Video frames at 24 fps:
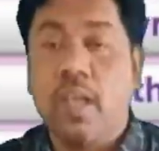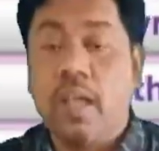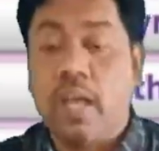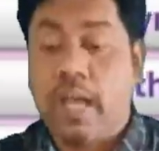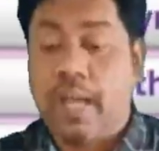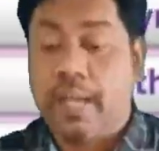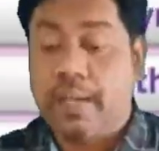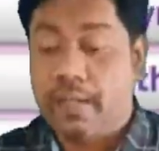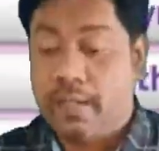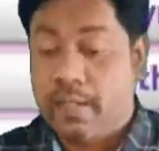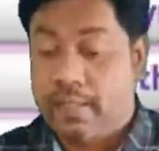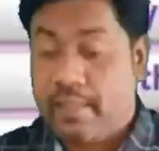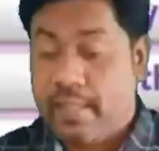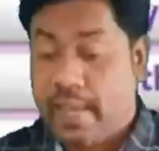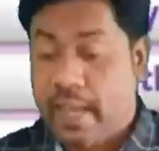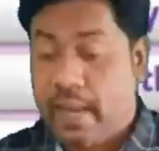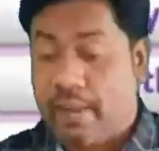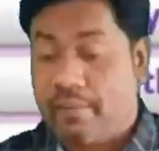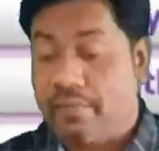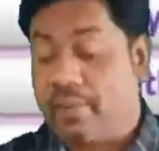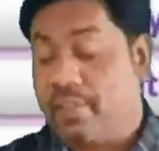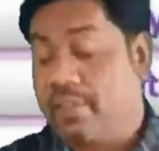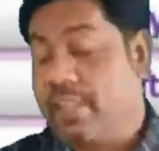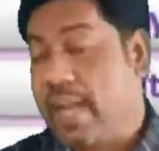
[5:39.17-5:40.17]
And then
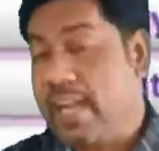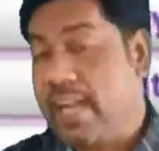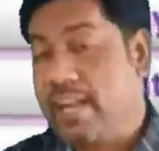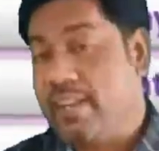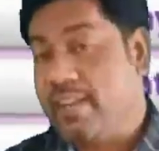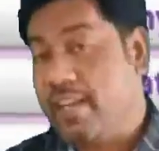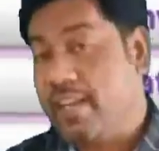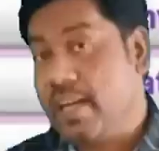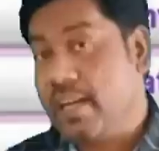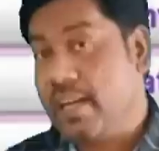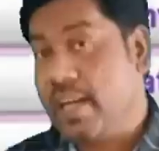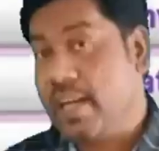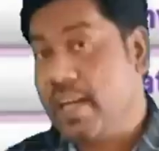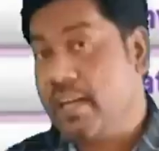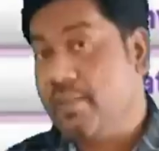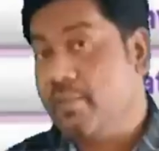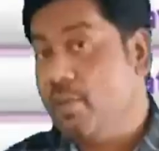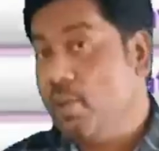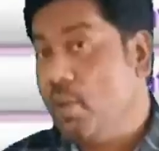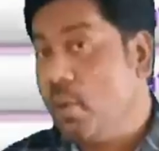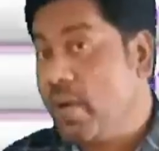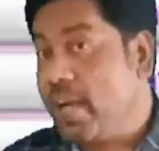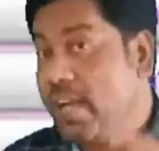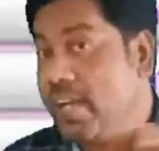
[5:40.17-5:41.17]
after, the adrenal
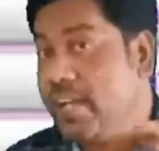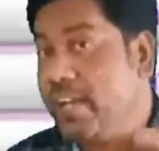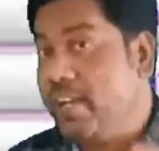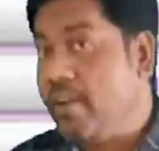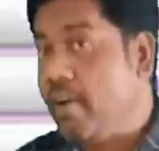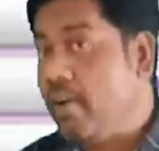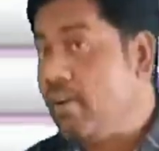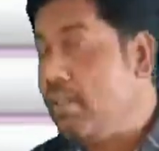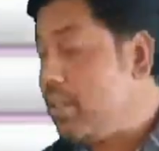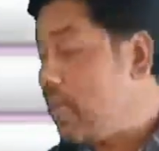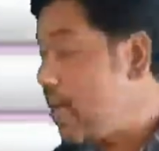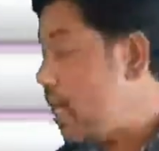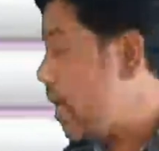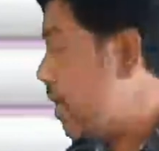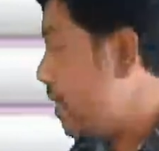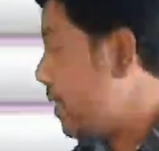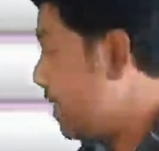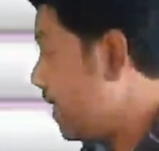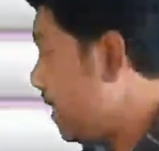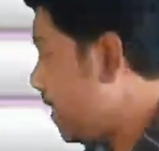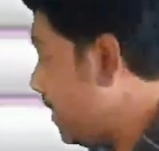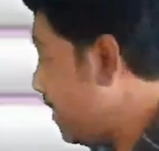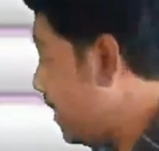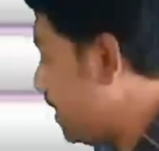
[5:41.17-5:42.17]
gland locating on the
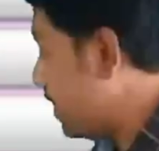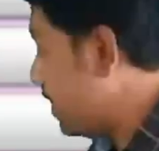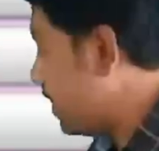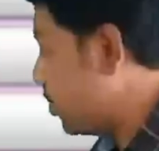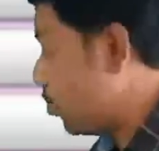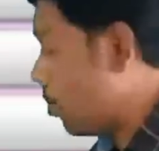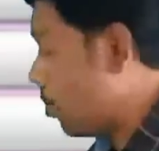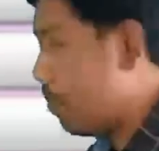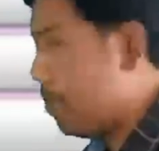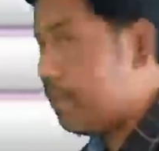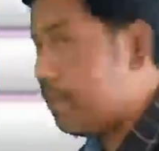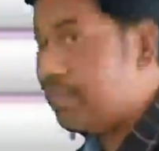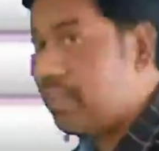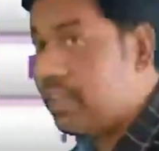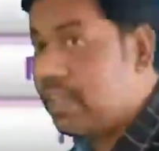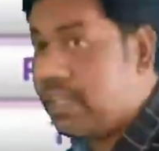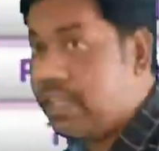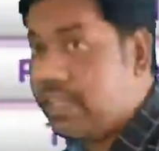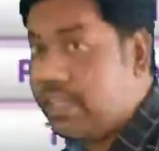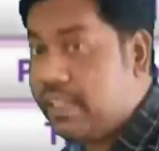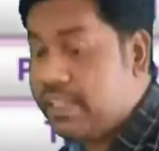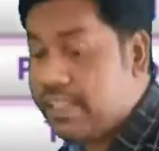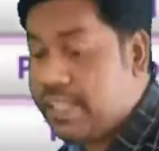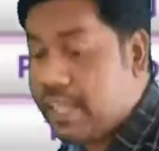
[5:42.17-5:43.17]
kidneys, top of the
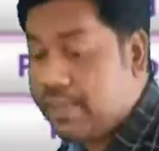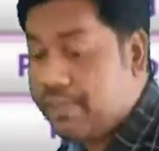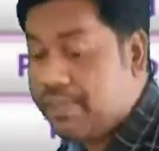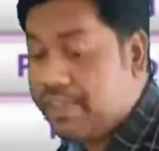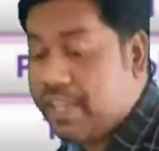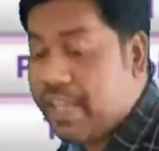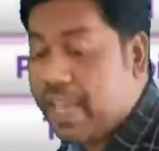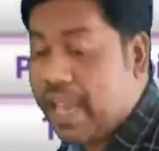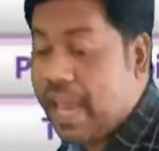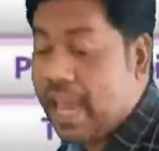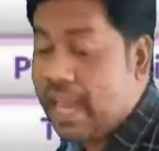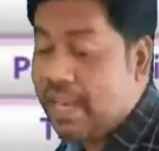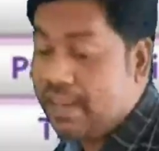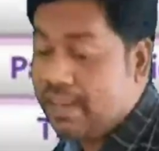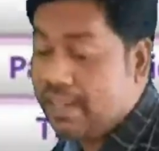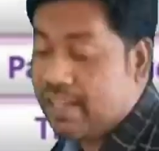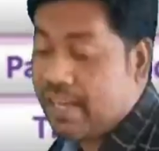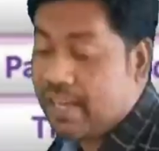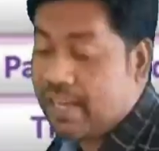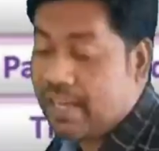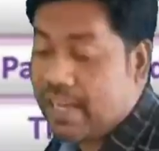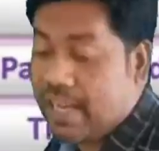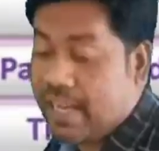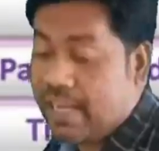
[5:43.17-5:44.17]
kidneys, having a
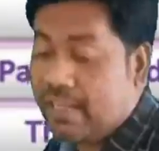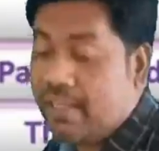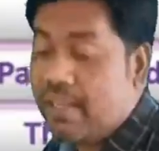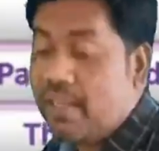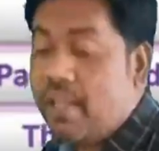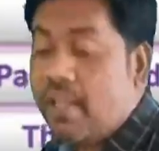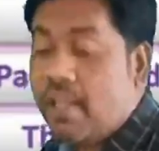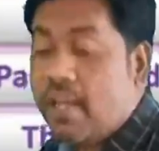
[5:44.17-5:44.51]
adrenal gland.